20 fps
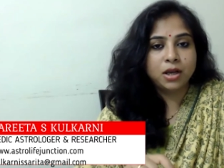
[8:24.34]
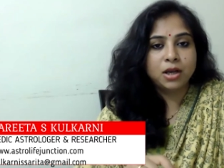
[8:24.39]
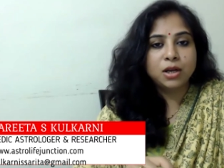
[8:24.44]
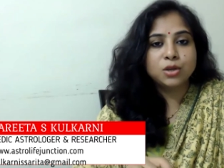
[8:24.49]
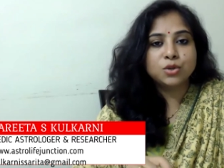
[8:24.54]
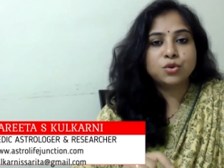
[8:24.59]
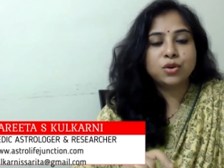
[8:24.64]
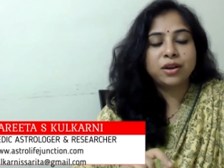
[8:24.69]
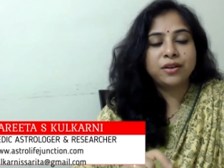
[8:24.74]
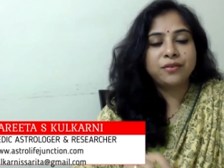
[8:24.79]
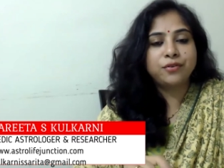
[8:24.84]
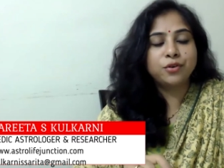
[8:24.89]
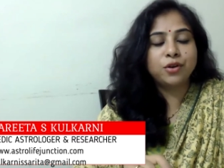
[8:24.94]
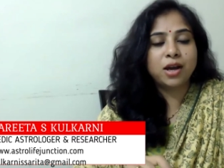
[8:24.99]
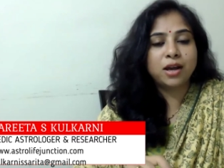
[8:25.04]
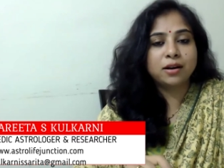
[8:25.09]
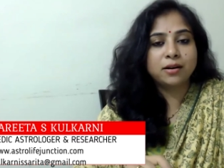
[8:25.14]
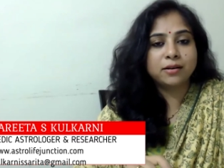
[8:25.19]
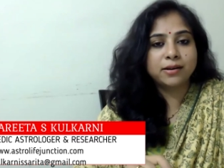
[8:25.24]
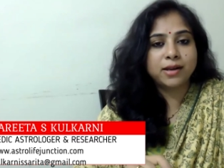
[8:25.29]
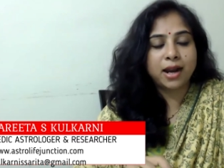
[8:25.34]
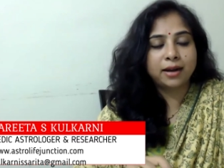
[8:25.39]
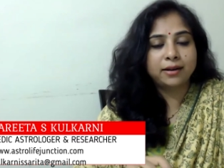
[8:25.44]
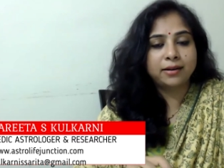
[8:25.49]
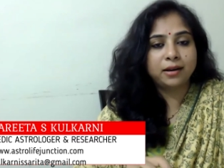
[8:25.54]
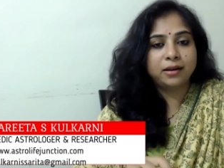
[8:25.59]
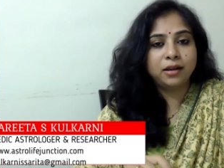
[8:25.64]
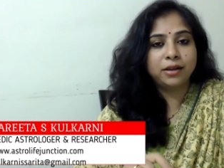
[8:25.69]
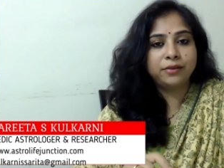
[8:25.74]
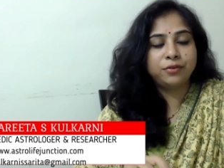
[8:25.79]
So if you are
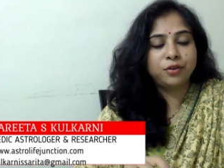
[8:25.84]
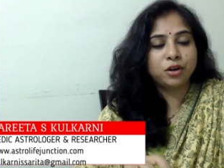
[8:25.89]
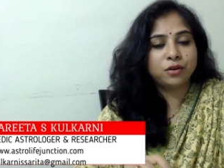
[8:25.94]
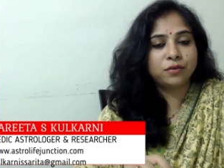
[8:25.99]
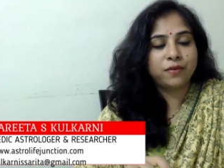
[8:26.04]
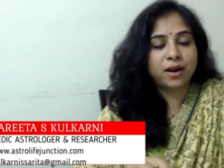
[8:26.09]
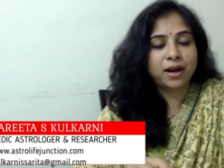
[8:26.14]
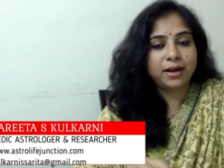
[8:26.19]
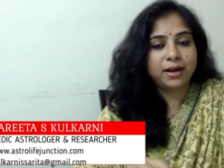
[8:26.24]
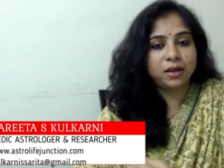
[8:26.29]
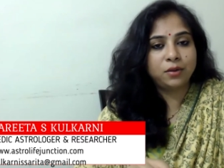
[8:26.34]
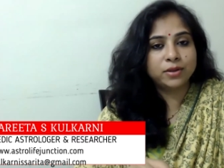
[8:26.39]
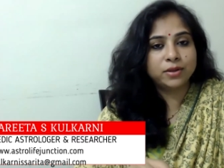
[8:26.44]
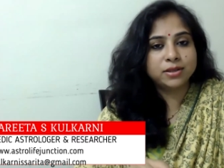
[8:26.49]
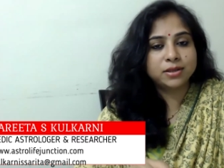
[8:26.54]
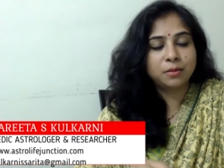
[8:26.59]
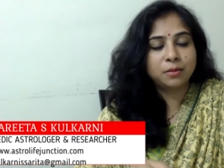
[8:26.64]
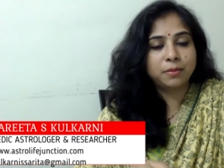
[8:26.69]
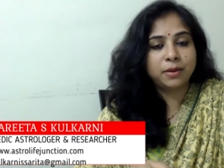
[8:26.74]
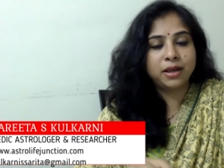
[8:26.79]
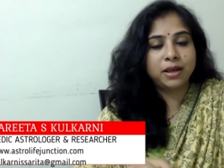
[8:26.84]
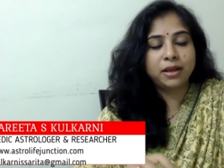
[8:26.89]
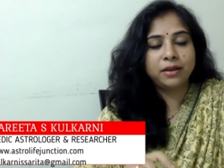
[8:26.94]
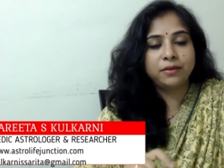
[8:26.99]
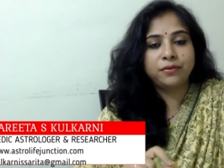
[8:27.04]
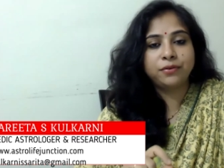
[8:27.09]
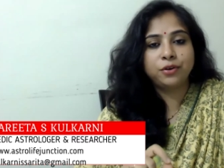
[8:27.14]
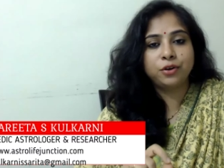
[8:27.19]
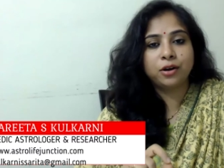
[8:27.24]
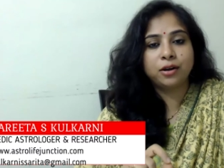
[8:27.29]
reacting, if you are fighting with somebody,
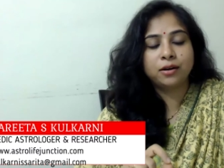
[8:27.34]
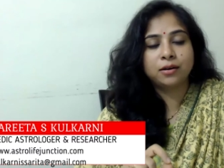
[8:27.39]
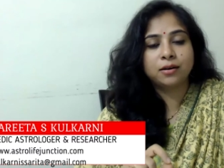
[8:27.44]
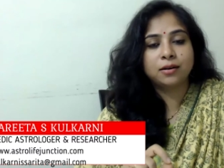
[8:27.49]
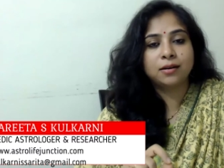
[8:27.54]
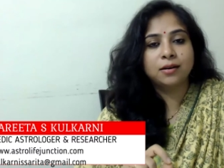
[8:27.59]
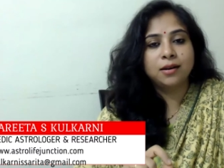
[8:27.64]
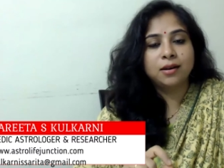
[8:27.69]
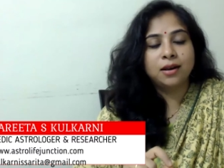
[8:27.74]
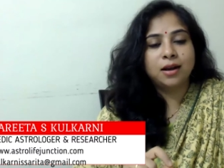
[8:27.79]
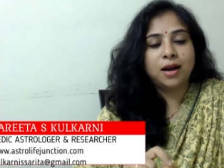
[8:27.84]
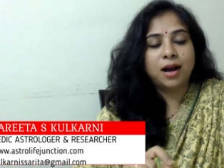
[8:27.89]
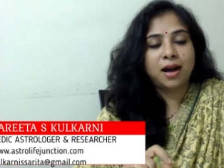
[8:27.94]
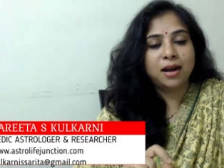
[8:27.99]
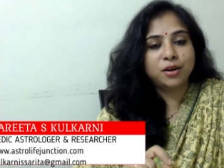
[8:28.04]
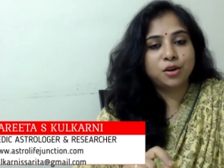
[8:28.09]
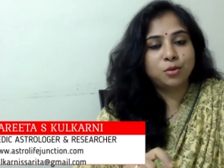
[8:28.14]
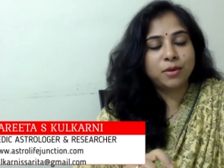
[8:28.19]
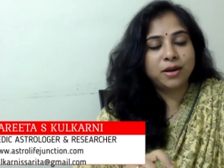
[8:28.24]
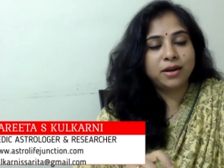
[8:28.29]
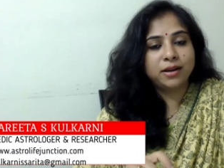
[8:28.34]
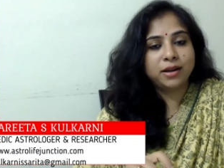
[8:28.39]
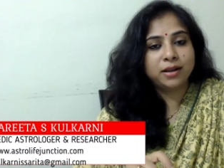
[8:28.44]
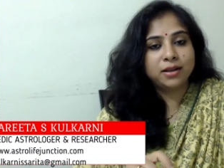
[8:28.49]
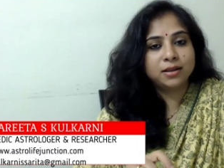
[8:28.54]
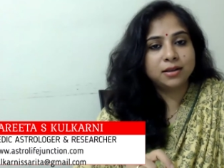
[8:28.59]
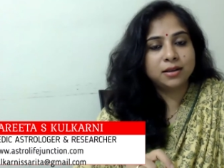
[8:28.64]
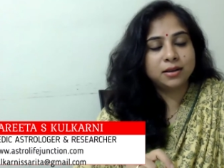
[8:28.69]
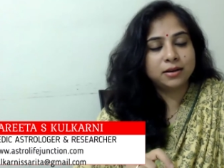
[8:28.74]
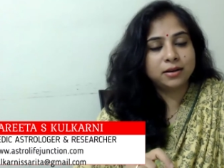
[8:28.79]
if you are
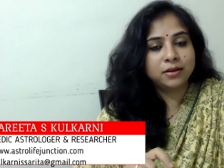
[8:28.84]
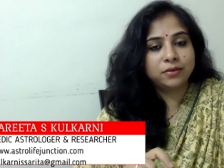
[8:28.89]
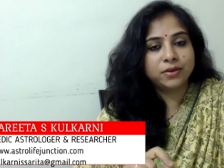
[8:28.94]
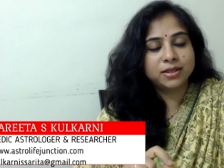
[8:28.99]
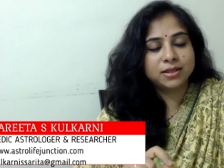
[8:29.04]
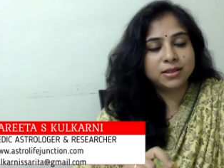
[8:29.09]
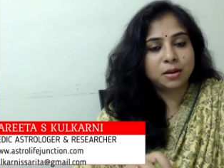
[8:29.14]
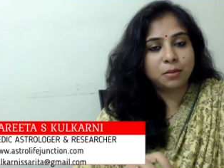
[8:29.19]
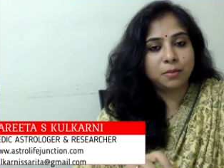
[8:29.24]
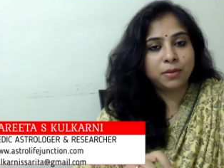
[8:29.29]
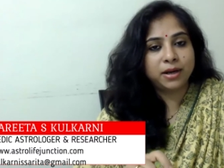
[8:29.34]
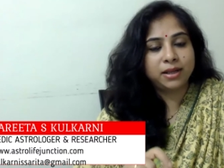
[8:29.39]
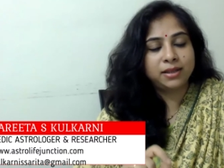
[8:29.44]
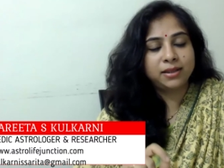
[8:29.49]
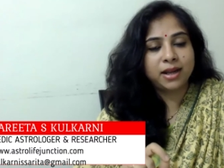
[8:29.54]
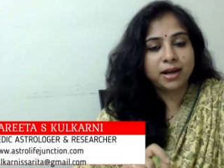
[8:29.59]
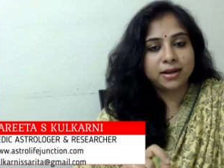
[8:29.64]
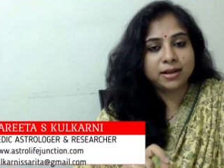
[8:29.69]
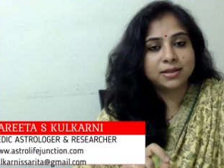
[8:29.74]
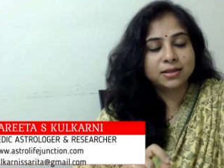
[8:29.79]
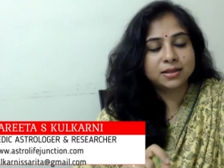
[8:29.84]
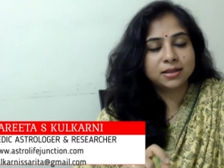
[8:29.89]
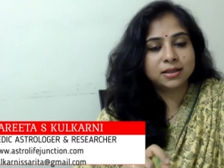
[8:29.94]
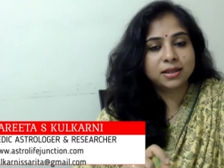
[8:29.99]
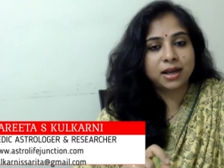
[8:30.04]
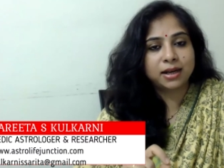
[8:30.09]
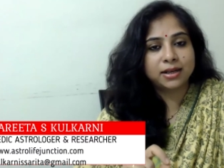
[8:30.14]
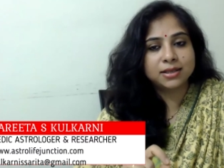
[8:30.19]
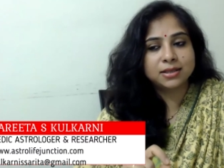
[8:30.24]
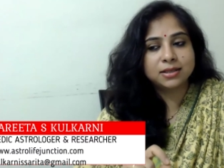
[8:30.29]
argumenting with somebody, that
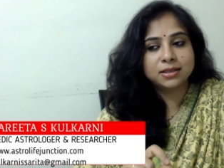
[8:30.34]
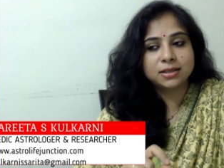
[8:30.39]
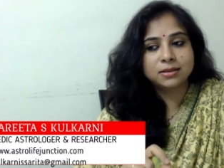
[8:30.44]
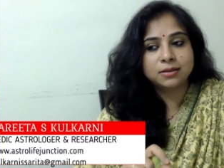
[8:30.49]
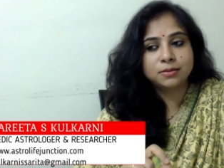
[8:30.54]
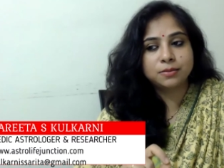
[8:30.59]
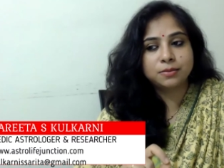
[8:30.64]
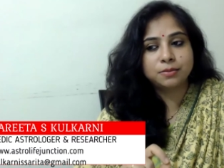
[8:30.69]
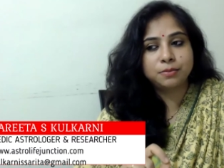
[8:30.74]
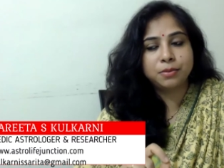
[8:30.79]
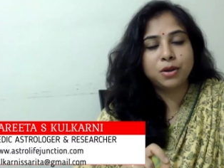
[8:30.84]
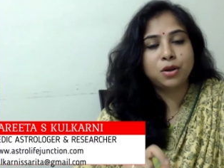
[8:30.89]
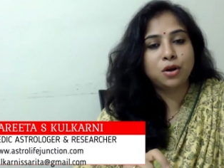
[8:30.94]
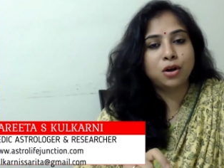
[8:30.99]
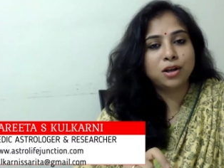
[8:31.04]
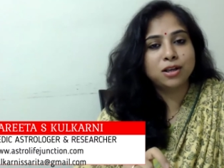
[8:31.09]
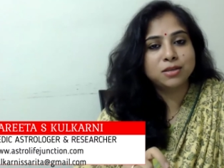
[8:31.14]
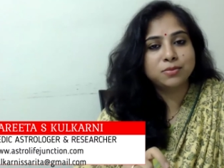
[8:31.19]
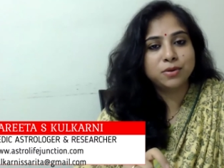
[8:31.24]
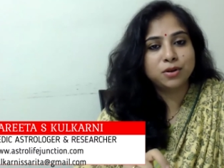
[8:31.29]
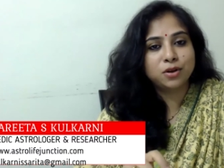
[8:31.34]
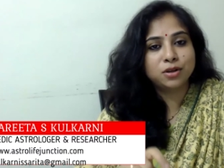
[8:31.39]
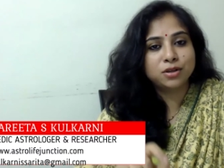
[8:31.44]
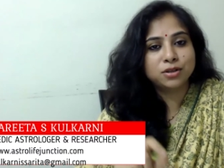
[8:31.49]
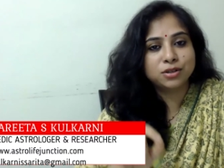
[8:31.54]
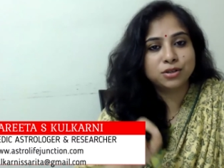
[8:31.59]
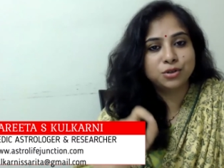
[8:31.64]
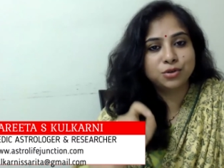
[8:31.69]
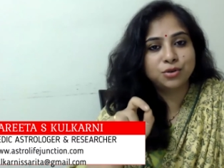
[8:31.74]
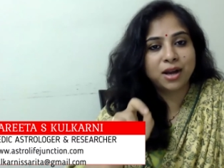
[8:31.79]
is
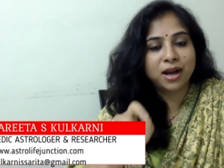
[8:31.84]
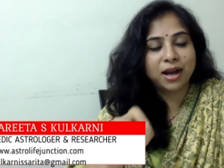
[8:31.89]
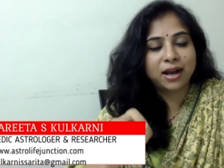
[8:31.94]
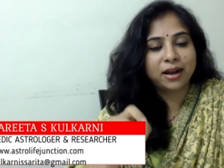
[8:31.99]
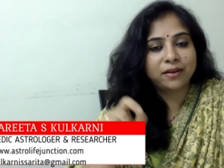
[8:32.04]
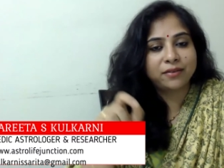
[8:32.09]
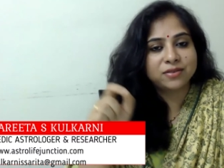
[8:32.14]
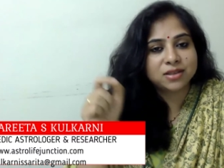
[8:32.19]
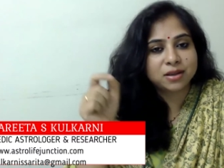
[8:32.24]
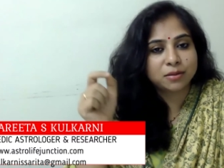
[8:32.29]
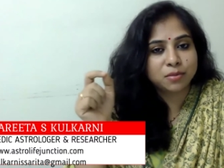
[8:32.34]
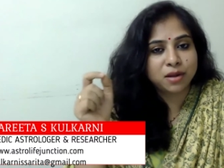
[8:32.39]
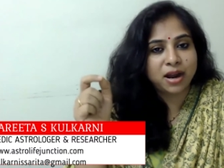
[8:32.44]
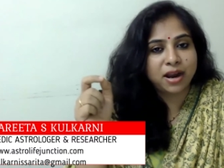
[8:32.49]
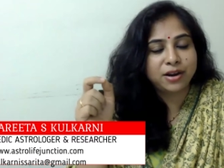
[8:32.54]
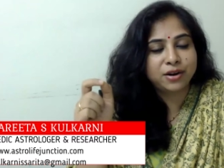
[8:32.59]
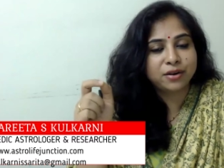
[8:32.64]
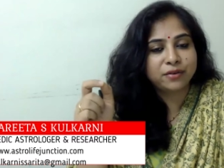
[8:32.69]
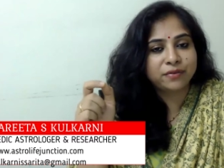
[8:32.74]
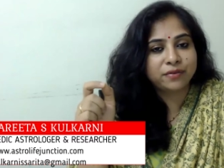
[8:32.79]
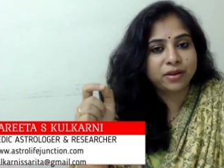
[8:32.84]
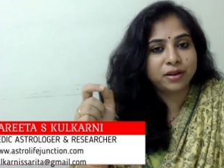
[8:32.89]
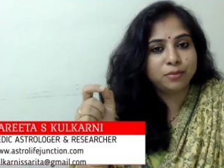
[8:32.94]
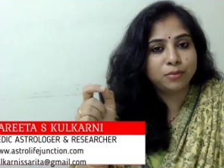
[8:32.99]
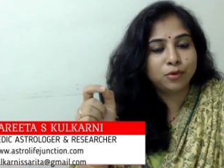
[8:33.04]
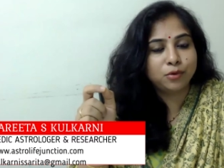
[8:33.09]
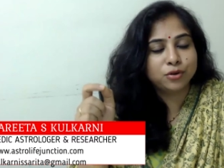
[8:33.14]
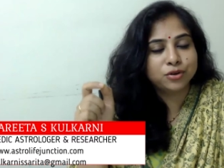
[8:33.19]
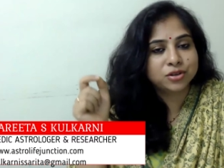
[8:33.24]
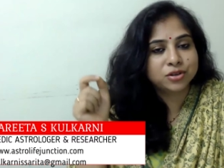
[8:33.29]
because you have some kind of
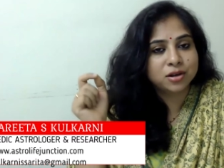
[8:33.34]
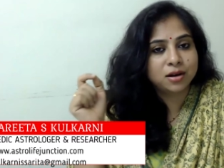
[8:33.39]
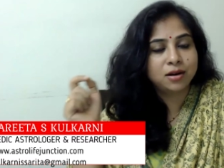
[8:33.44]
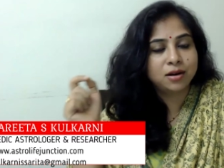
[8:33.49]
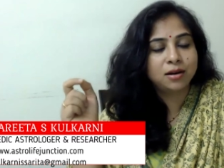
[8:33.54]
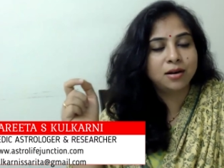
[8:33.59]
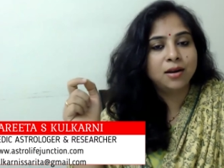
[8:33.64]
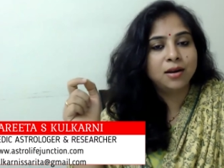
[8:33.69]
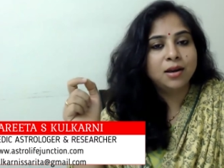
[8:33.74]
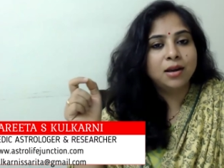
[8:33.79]
emotional